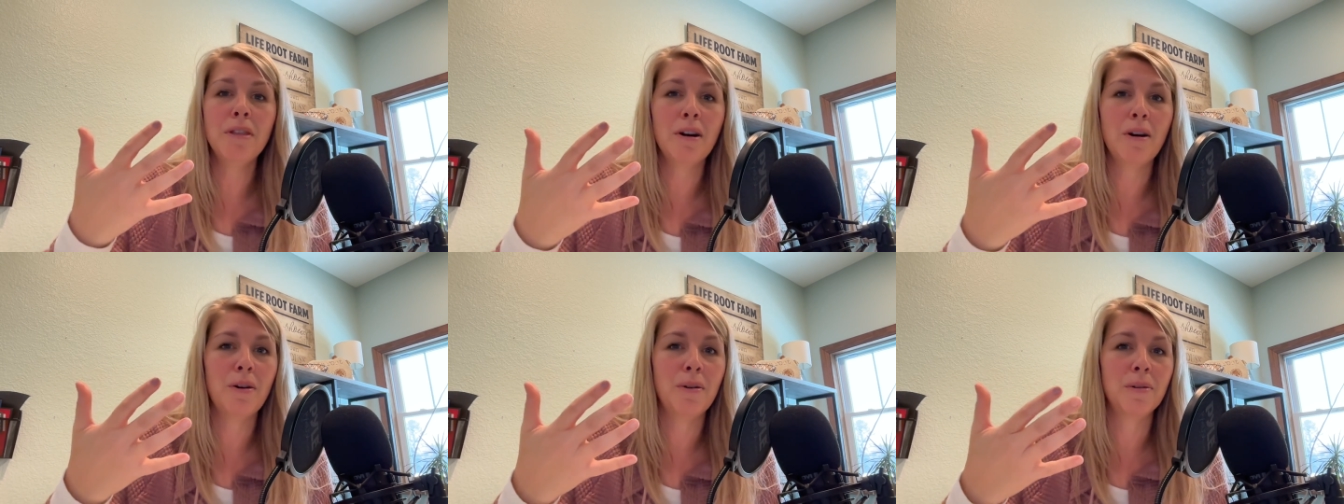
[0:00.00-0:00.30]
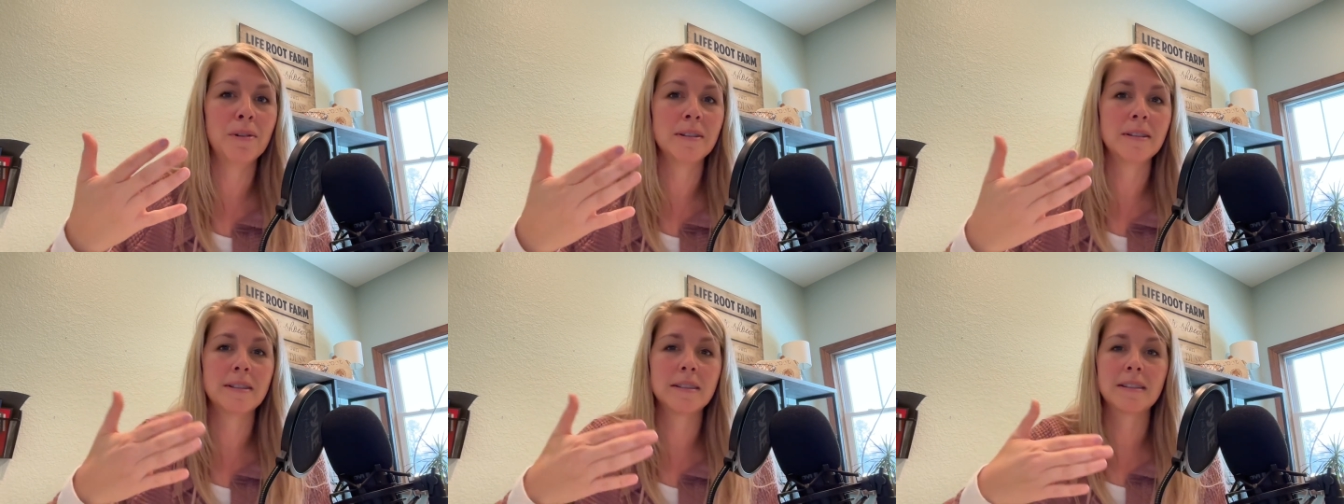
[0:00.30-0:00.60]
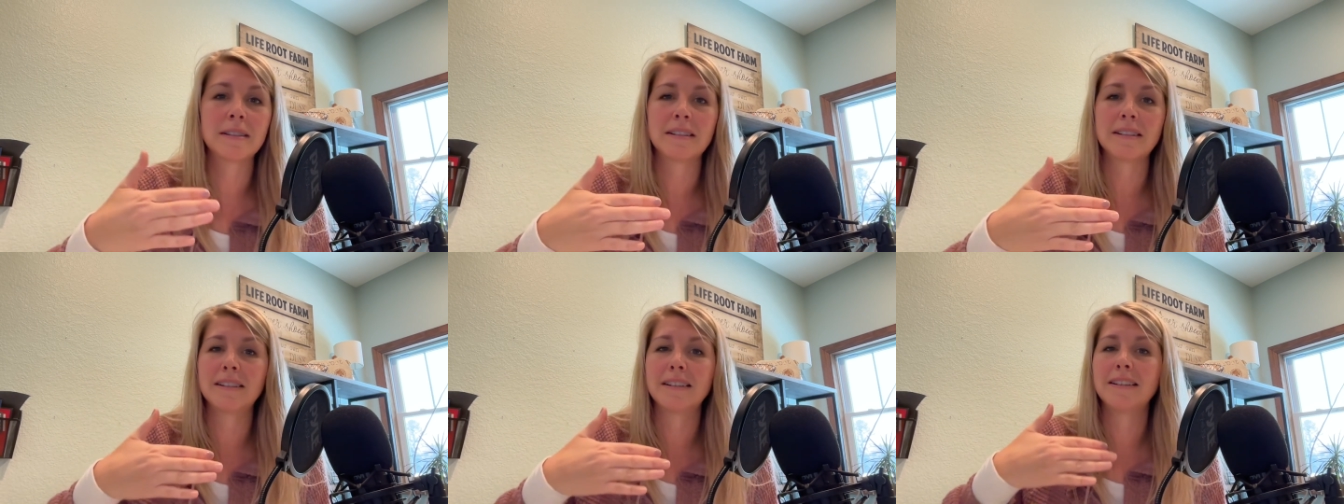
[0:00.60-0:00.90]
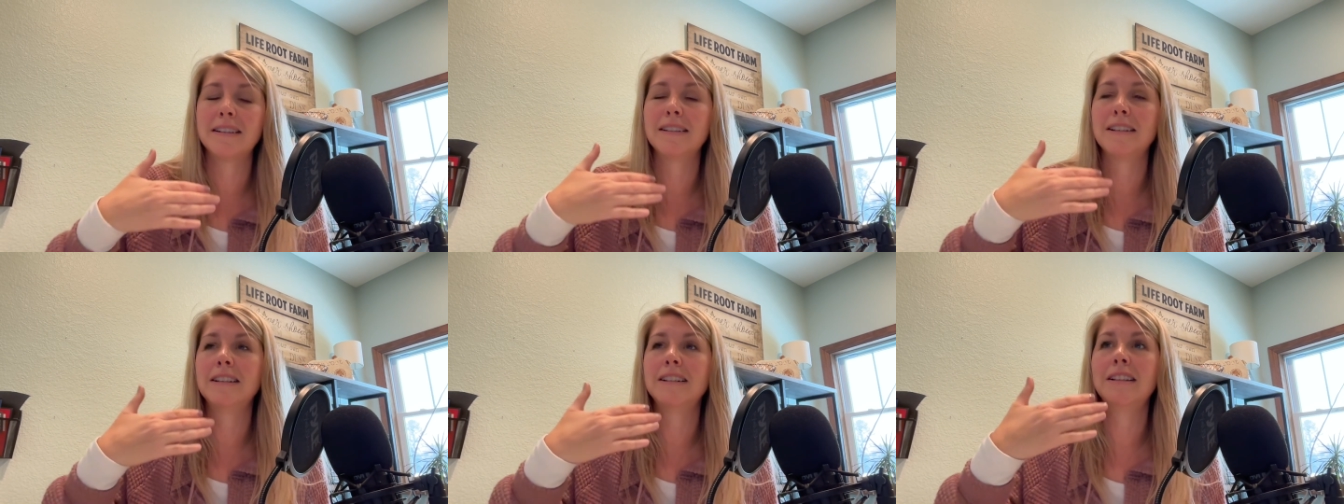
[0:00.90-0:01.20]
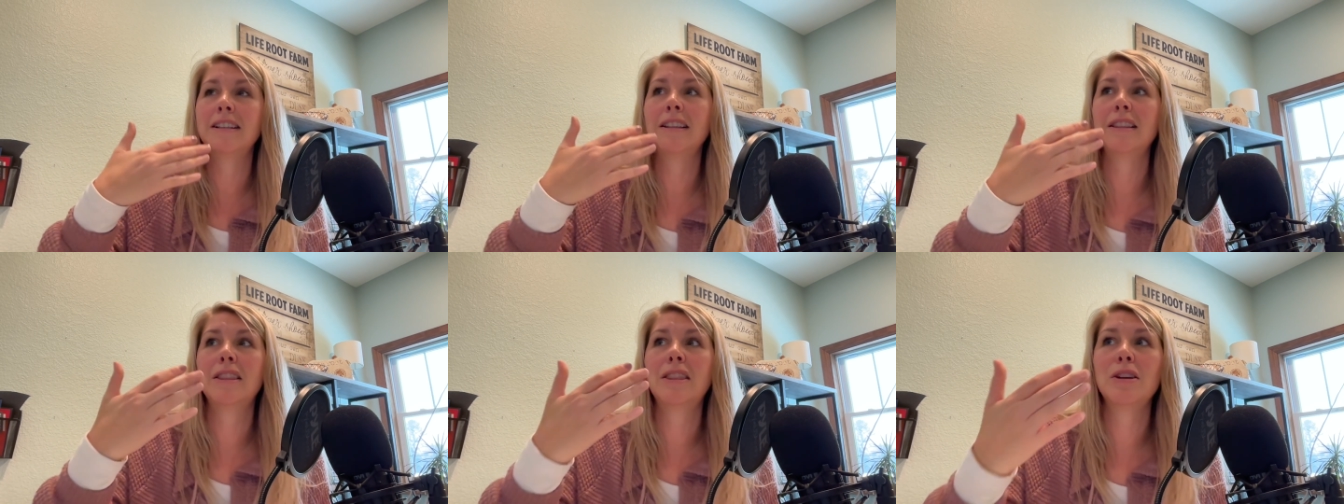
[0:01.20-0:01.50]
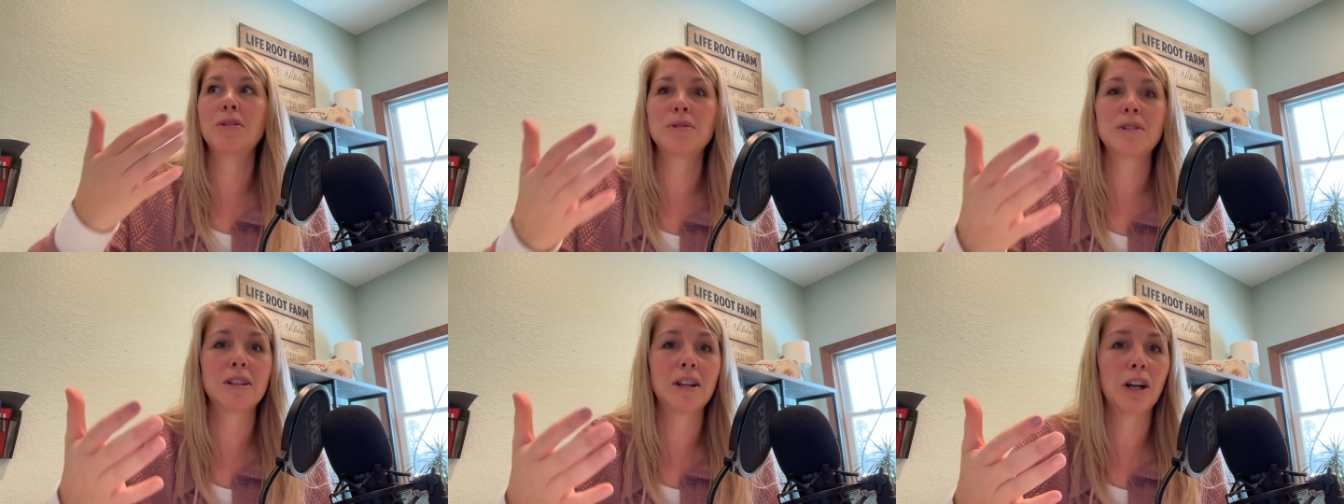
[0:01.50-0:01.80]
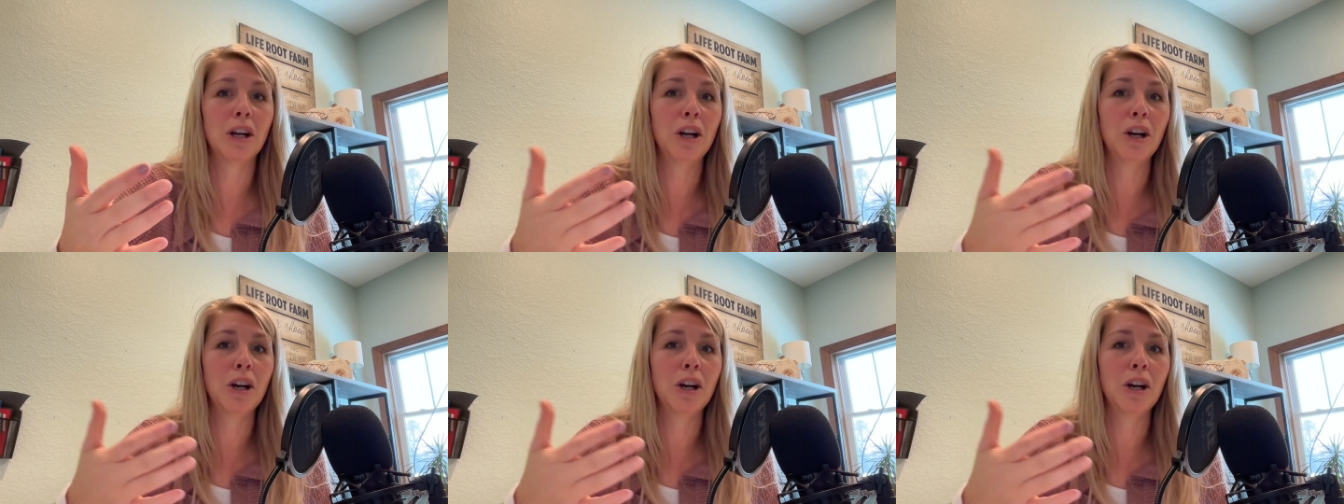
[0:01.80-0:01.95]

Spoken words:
those